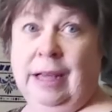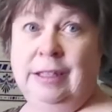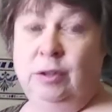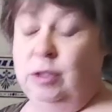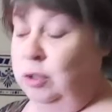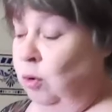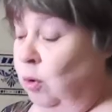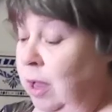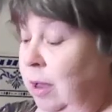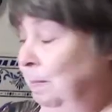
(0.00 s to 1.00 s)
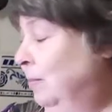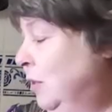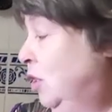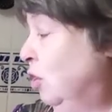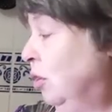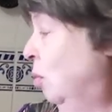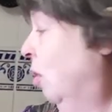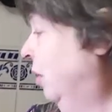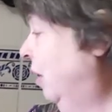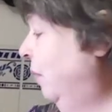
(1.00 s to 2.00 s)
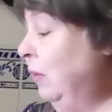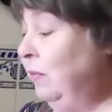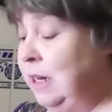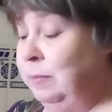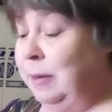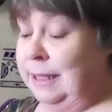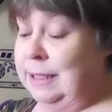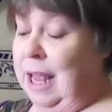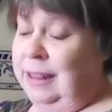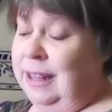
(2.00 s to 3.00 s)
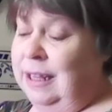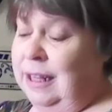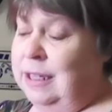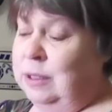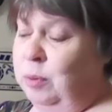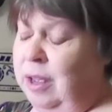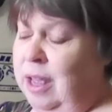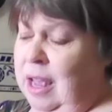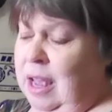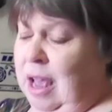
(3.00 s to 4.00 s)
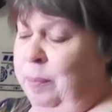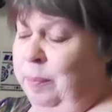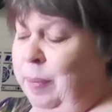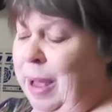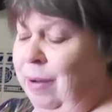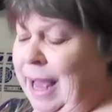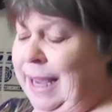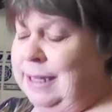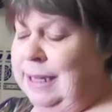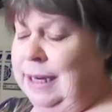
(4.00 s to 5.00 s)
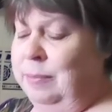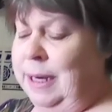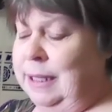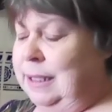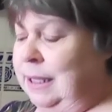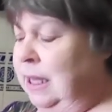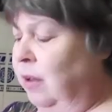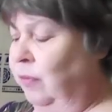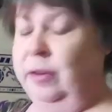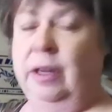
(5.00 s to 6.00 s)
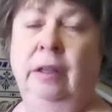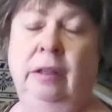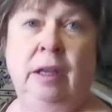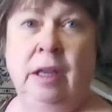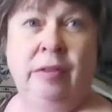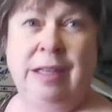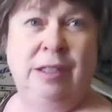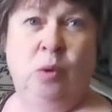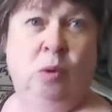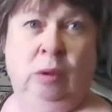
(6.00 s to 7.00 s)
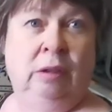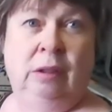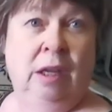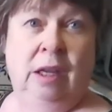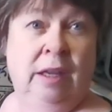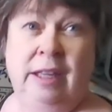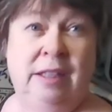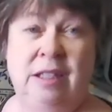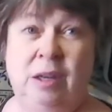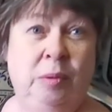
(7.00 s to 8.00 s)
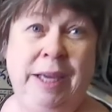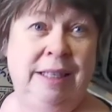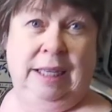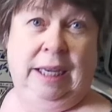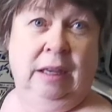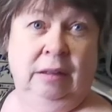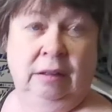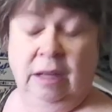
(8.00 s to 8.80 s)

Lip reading: as you saw, took what, 15 minutes. I think these were about 18 minutes in the oven. That's all. It's so easy.